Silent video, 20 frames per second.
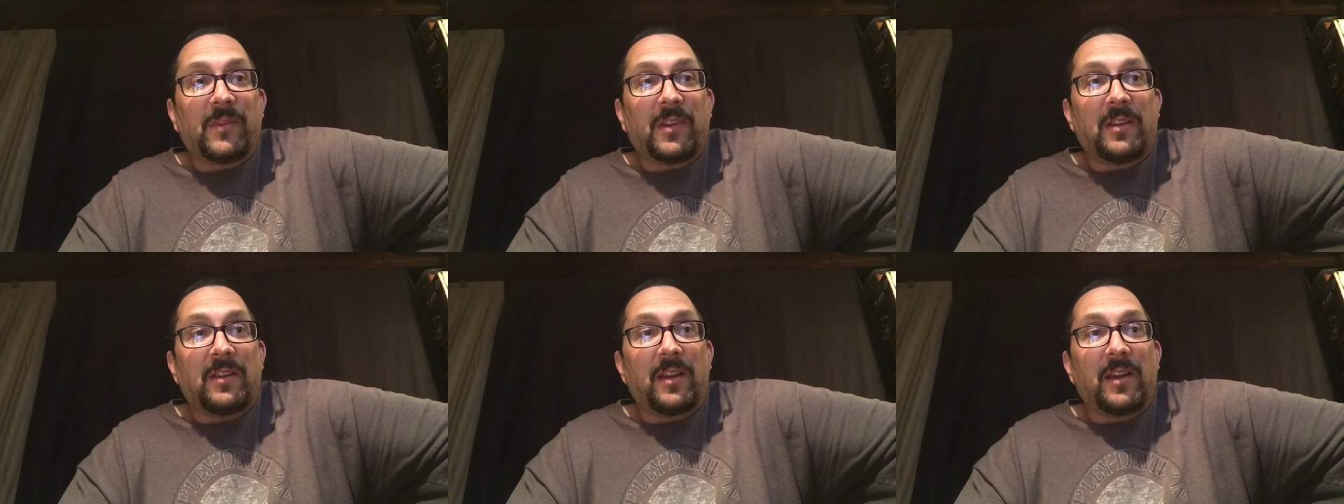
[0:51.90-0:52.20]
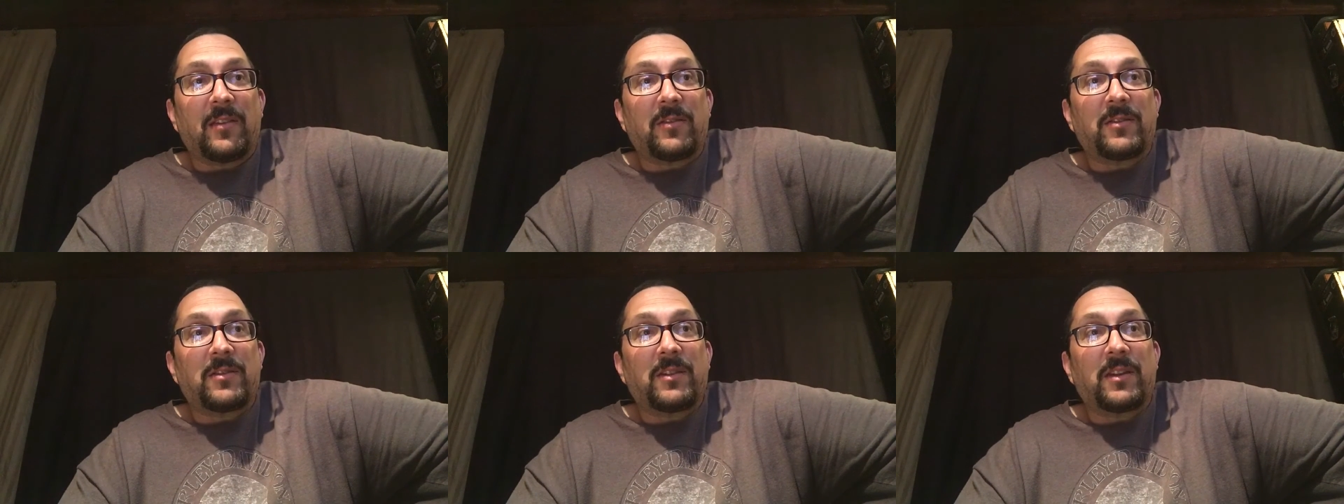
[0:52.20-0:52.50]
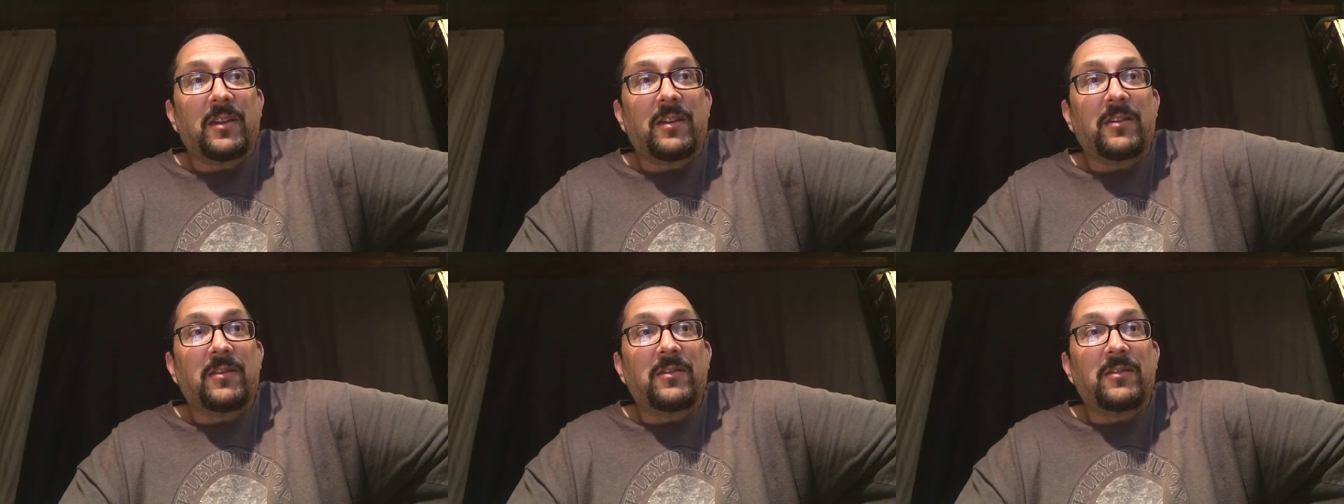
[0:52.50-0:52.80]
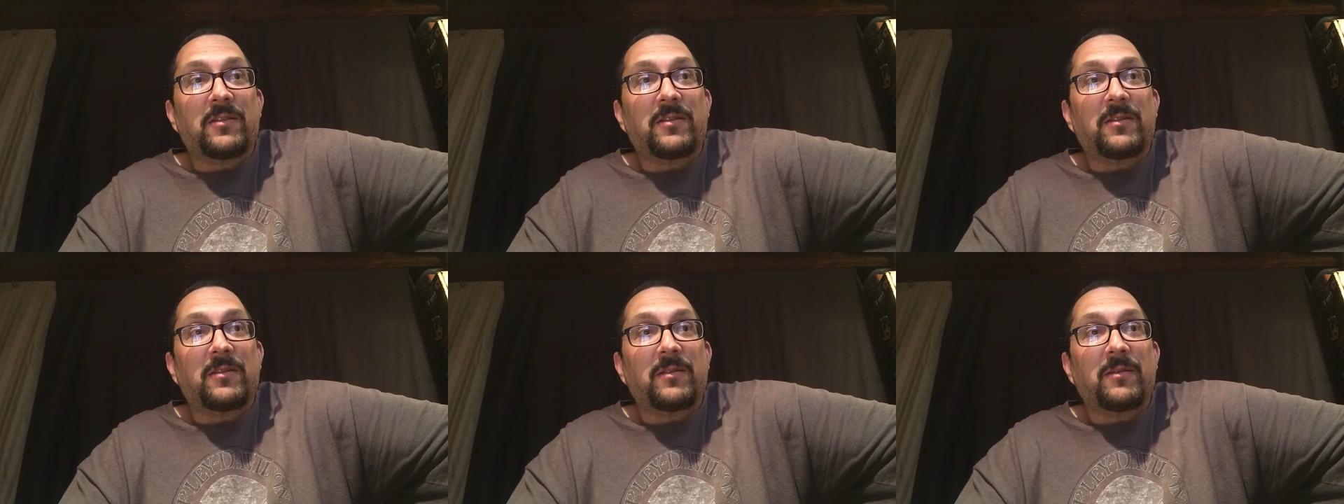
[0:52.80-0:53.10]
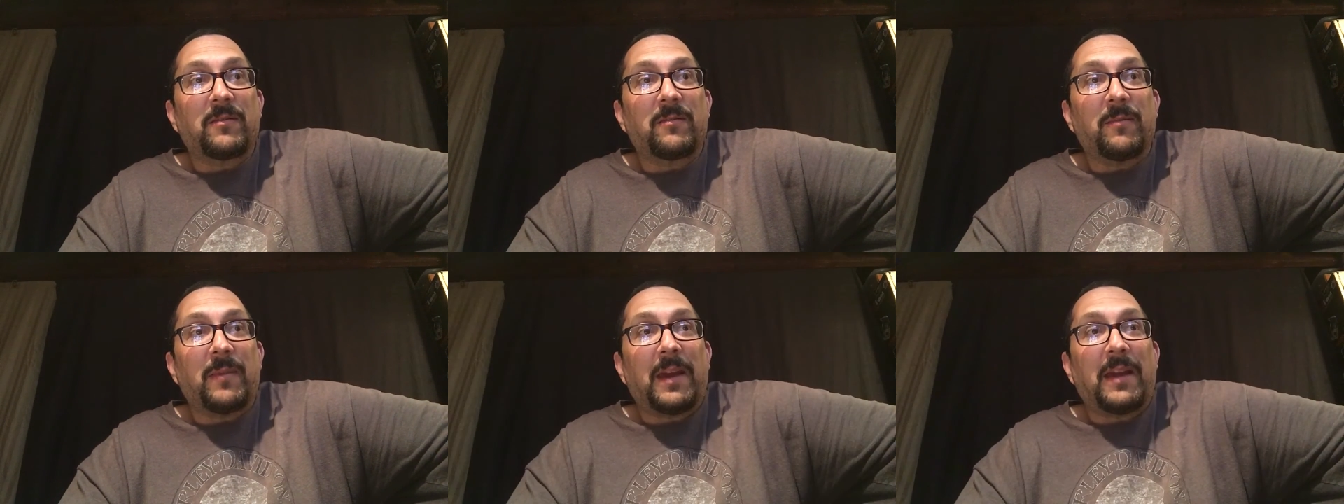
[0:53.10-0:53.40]
downstairs
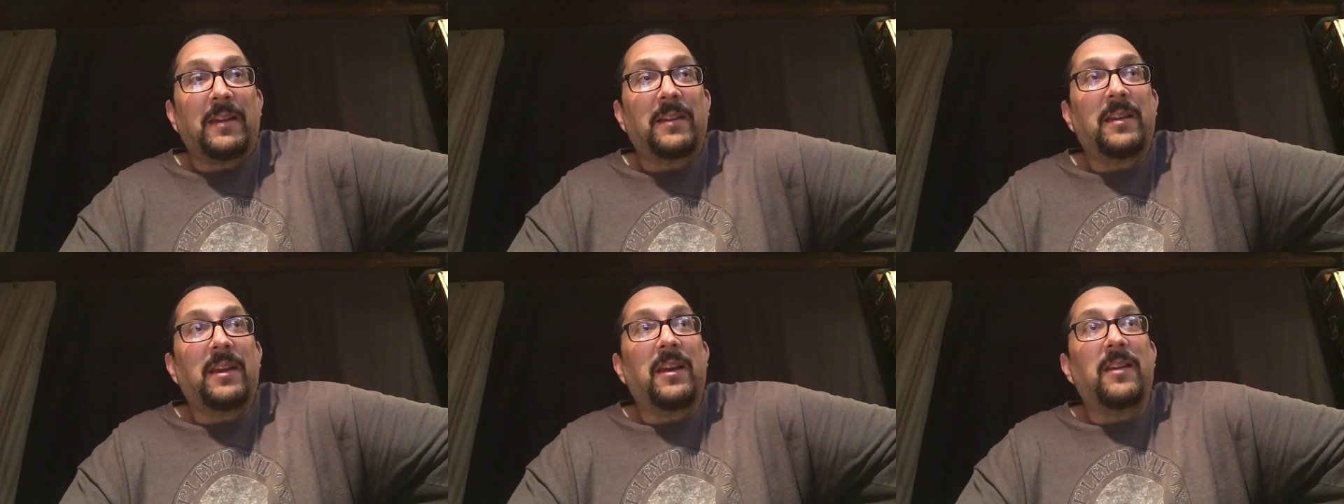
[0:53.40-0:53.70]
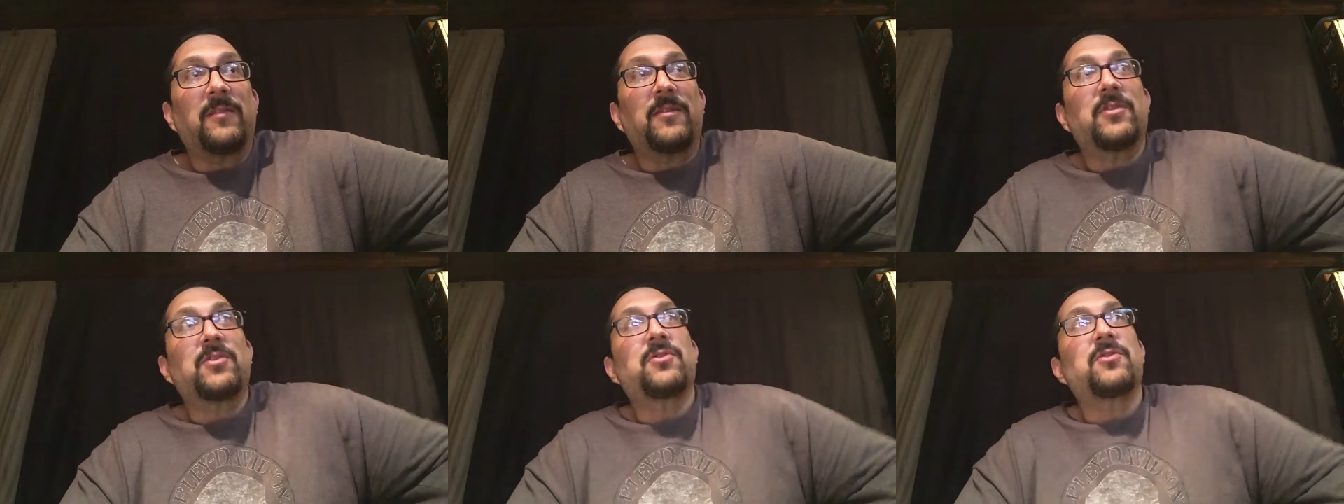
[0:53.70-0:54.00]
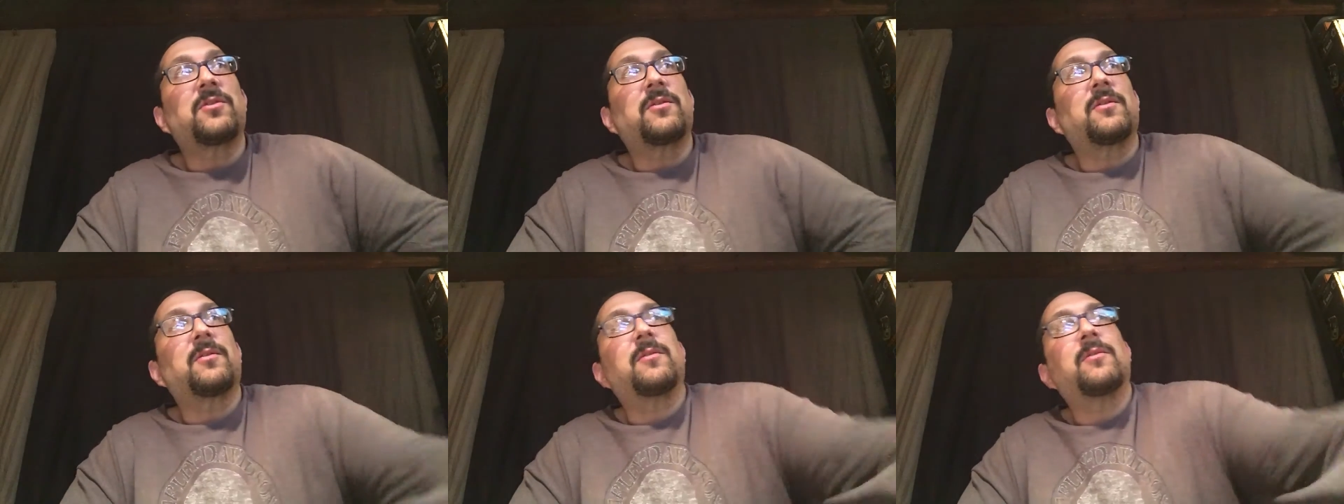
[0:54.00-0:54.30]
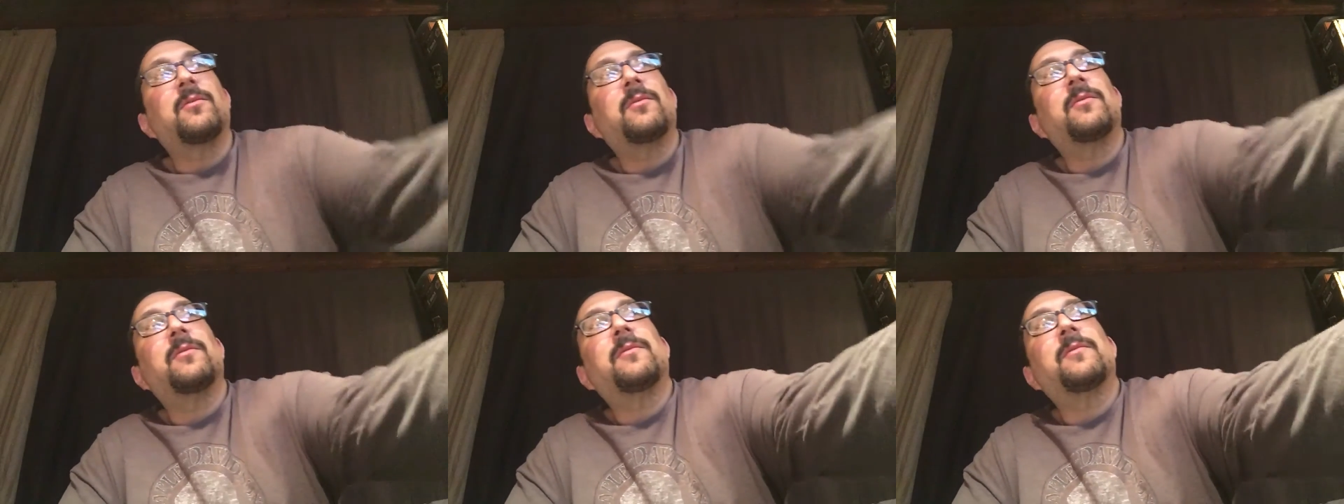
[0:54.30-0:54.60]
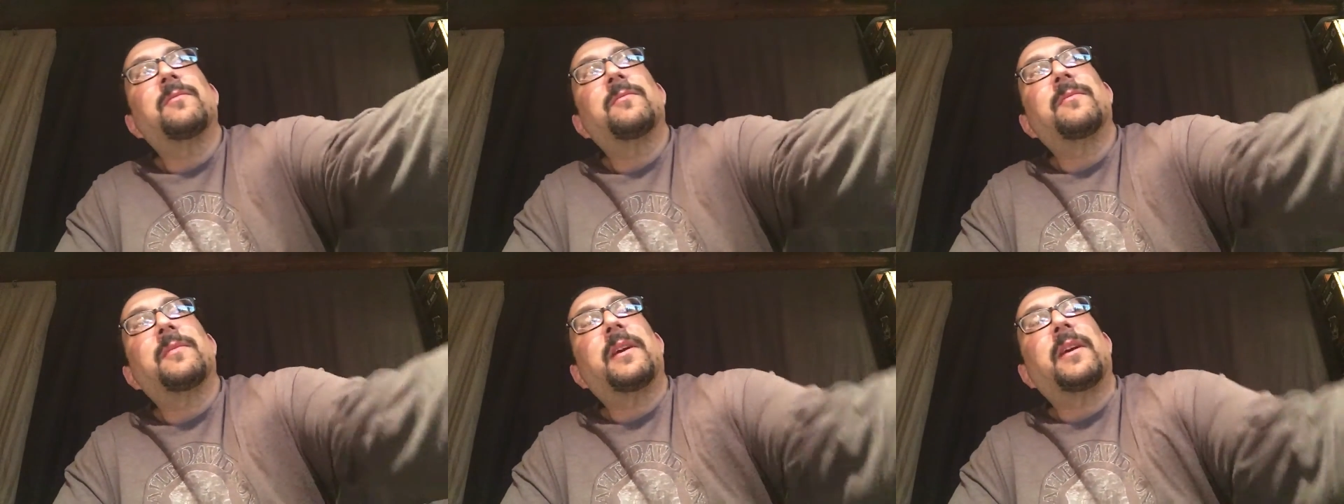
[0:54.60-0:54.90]
man cave-ish
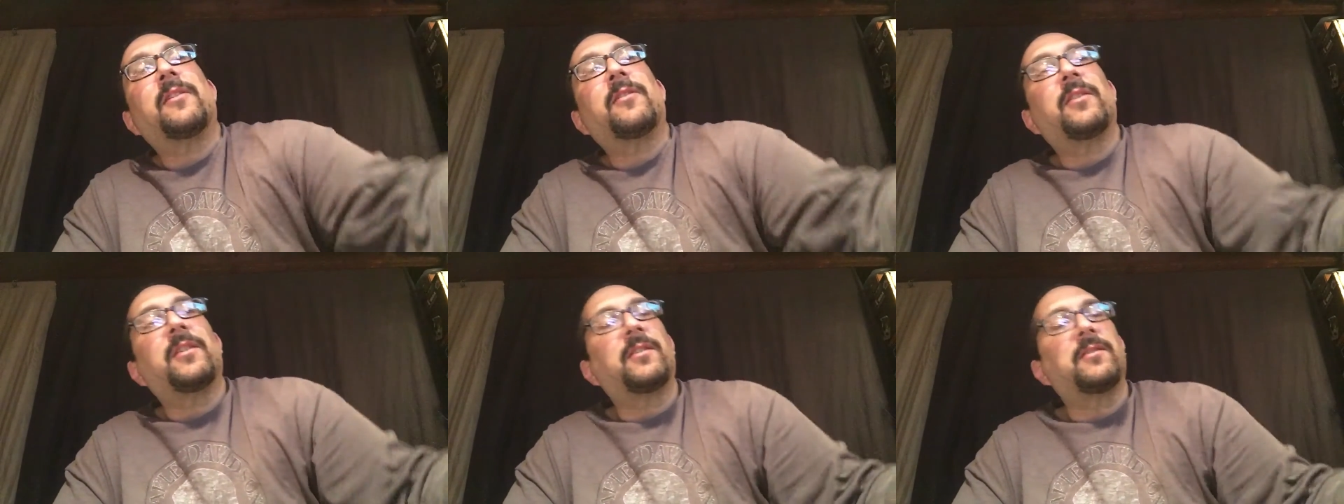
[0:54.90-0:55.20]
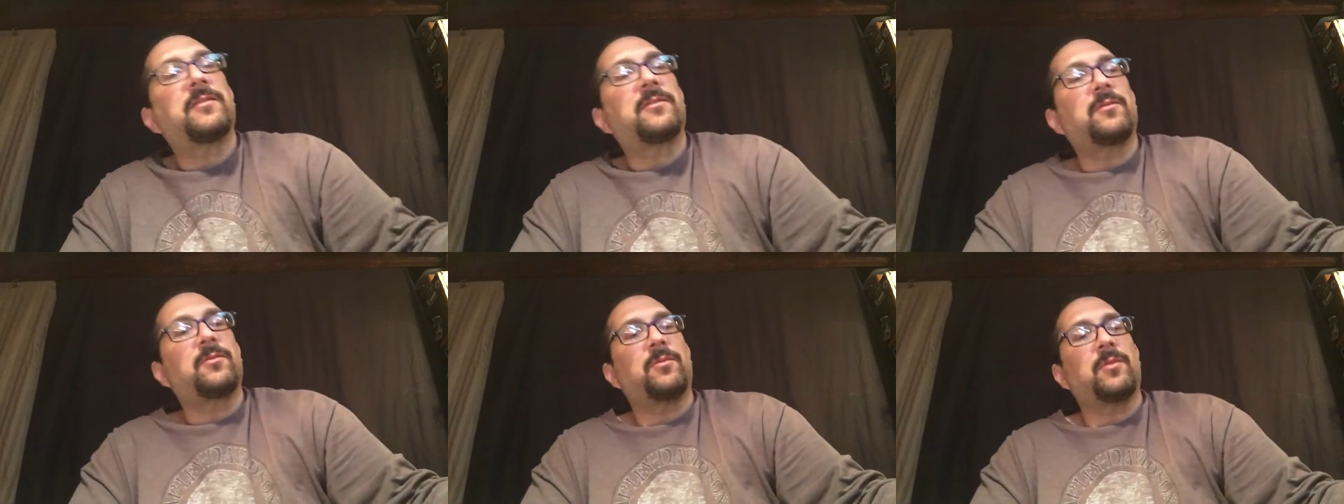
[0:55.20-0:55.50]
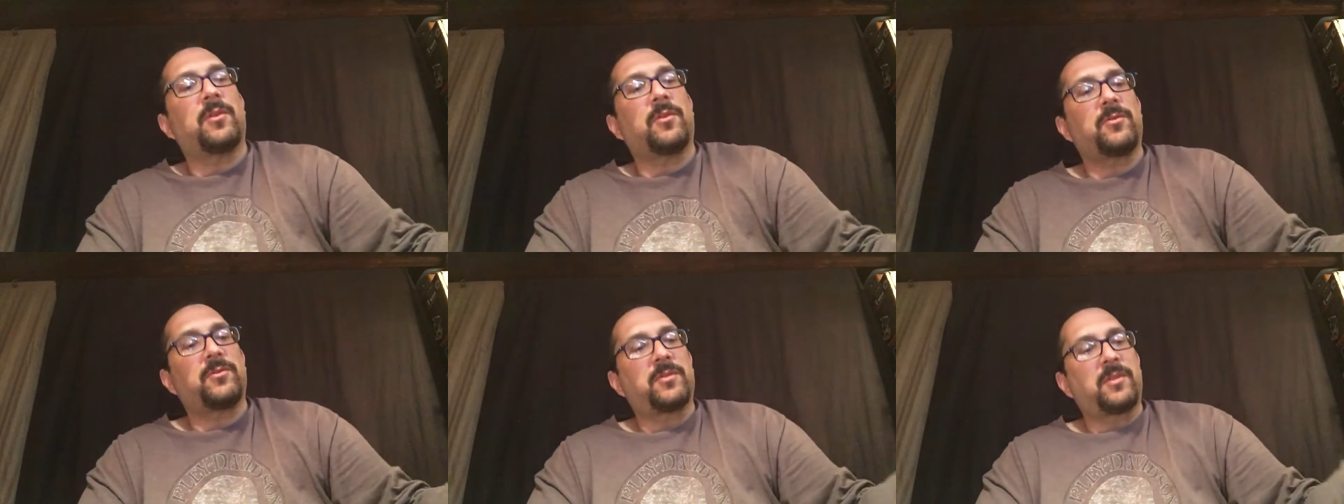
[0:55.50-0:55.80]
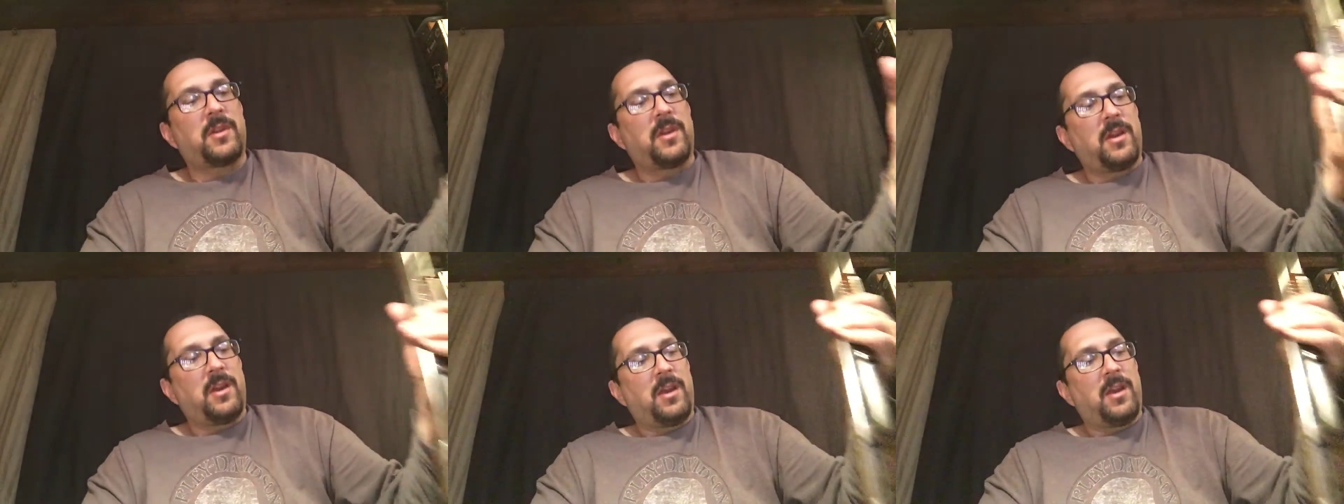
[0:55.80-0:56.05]
areas. Who knows?